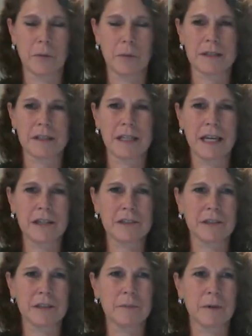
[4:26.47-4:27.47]

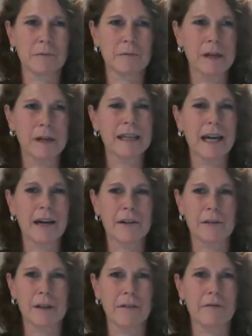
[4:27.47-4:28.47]
presentations, but really how
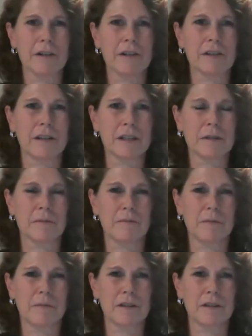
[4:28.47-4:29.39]
you leverage this